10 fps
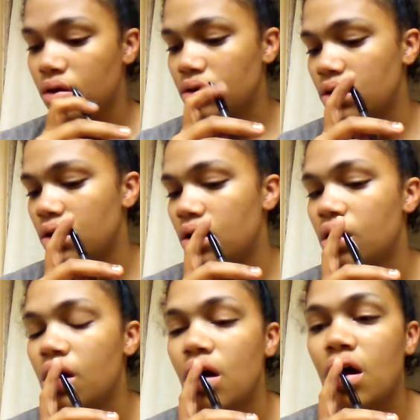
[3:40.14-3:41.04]

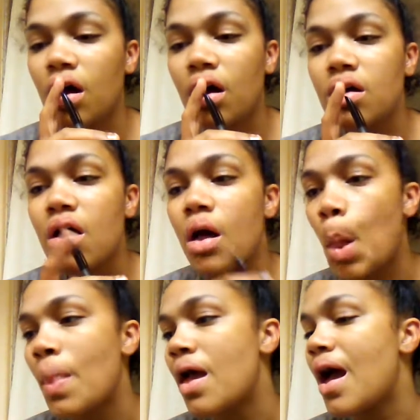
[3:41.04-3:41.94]
Oh,
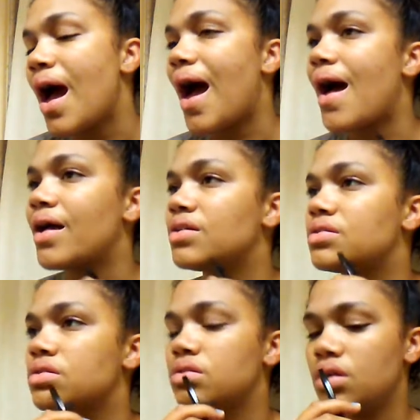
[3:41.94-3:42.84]
I
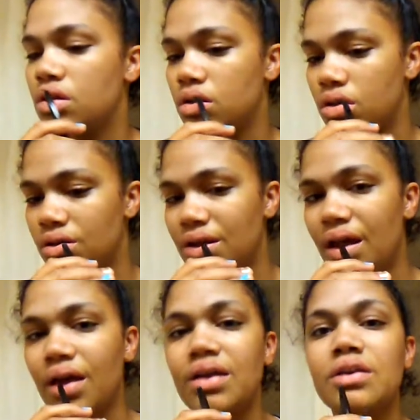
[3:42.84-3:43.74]
just take it
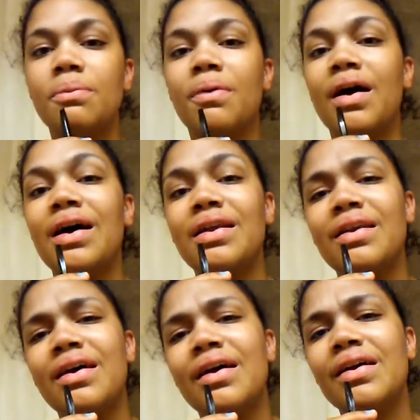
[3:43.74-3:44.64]
day by
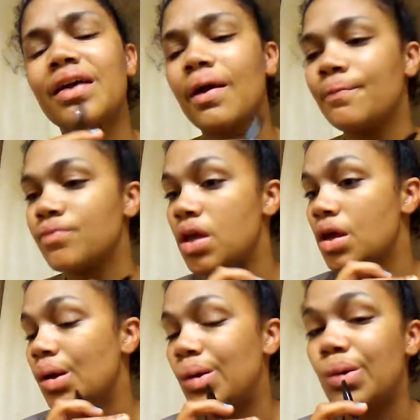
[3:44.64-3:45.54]
day.
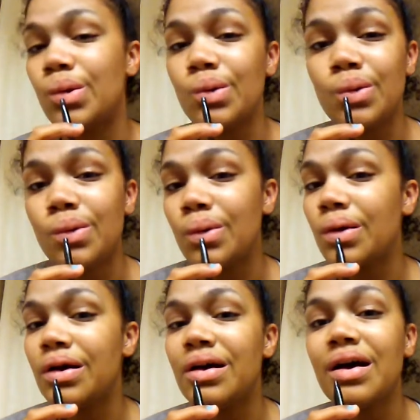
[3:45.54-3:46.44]
Ooh,
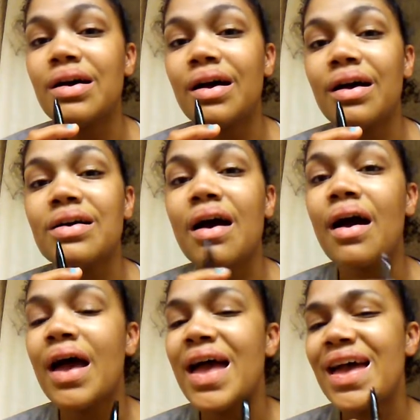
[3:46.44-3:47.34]

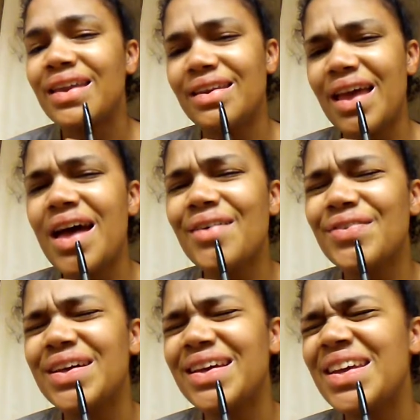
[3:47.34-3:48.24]
oh,
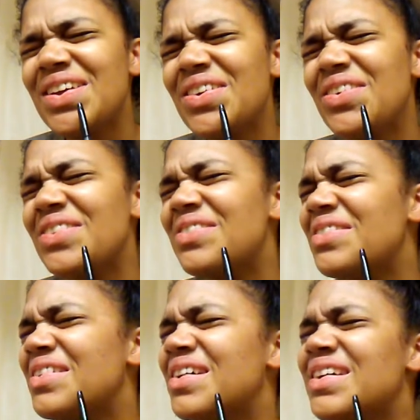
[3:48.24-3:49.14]
never hearing
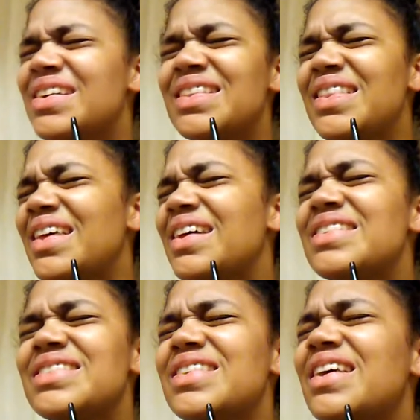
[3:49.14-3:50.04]
what
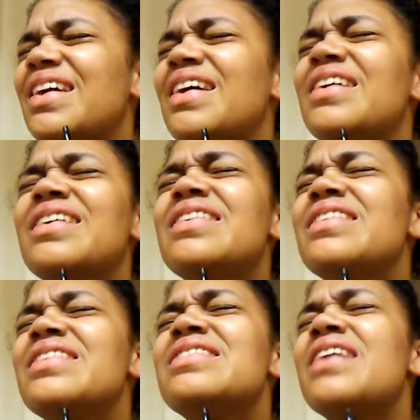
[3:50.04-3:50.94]
they
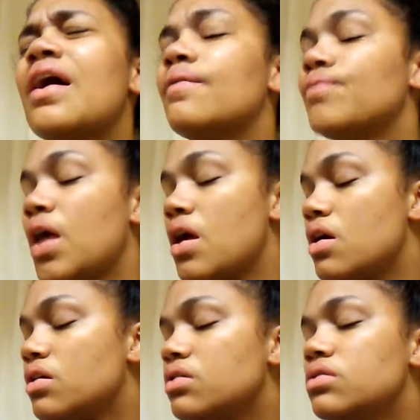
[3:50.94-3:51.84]
say.
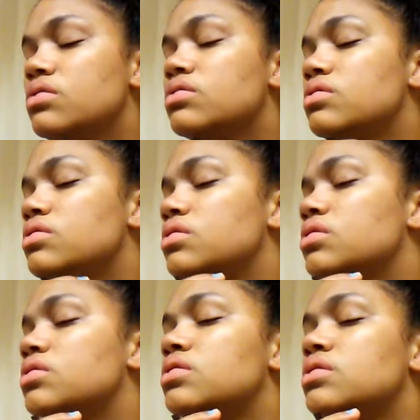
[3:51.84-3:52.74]

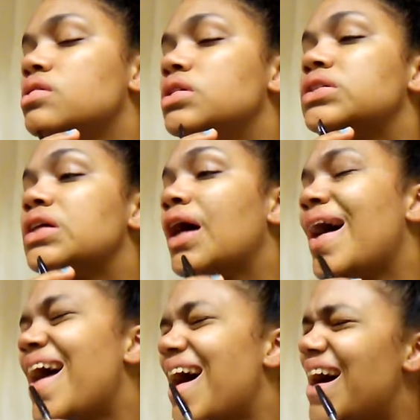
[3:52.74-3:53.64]
Ooh,
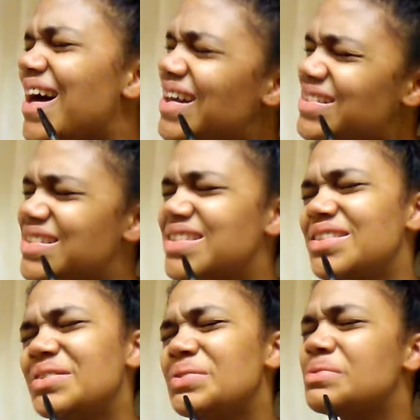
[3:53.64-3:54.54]
i
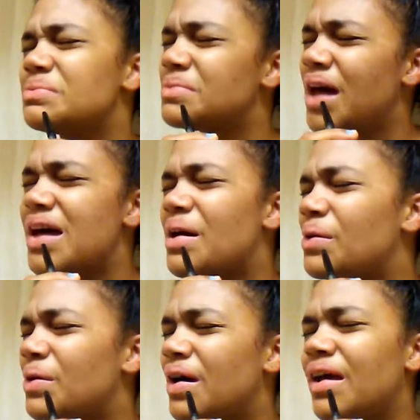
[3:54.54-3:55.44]
just do it
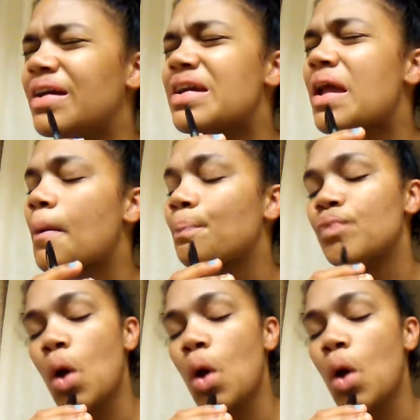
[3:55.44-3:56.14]
my way.